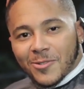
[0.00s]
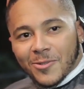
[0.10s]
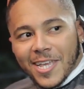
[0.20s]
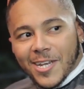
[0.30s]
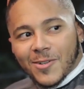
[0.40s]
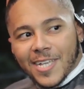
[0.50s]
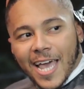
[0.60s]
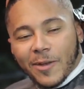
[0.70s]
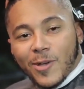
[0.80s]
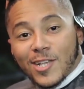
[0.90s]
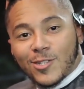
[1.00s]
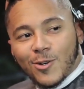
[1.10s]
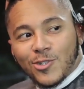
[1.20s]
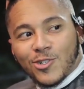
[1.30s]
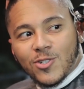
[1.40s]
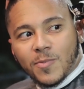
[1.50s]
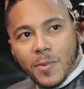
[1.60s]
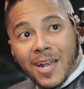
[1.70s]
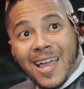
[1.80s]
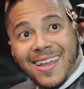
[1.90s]
So they know that, and we're so
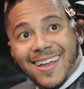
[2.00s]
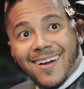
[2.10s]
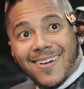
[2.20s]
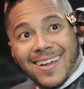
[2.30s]
stupid, we're like, yeah,